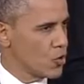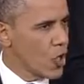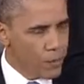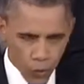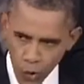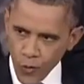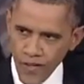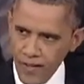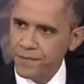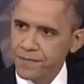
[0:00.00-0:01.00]
To
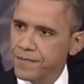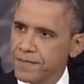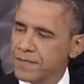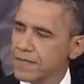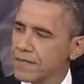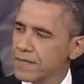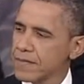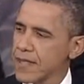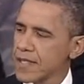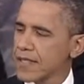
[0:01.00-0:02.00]
improve it
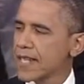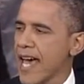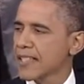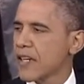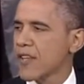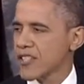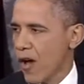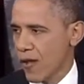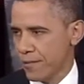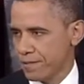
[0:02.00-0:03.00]
is the task of
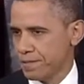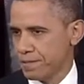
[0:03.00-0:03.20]
us all.